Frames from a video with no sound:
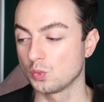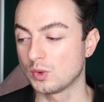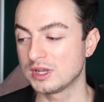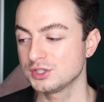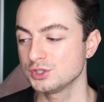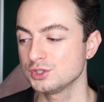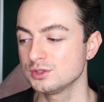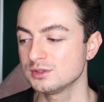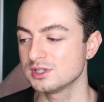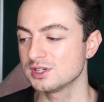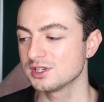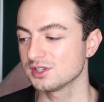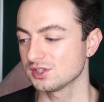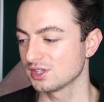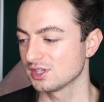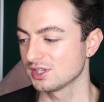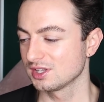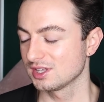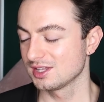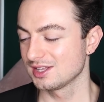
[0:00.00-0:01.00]
When you
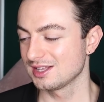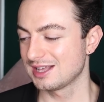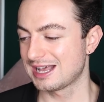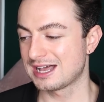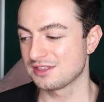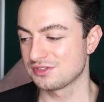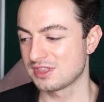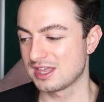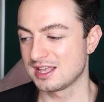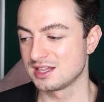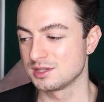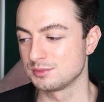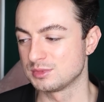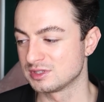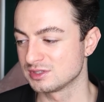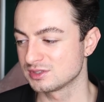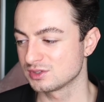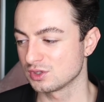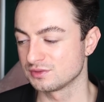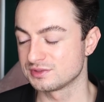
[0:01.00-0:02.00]
look at the
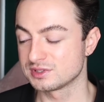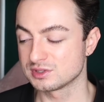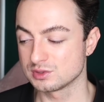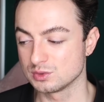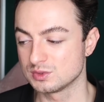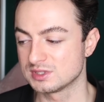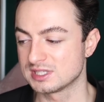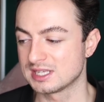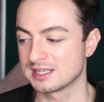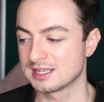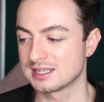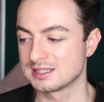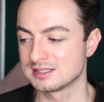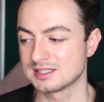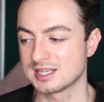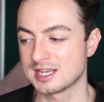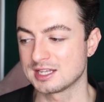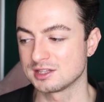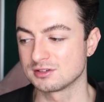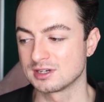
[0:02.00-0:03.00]
elements of suiting
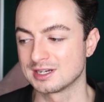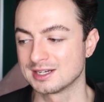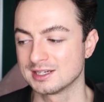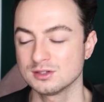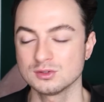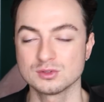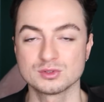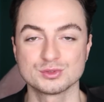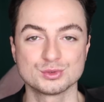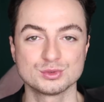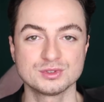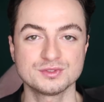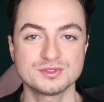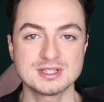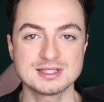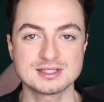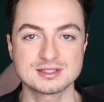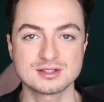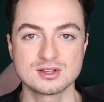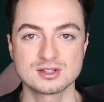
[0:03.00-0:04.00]
and tailoring, all of these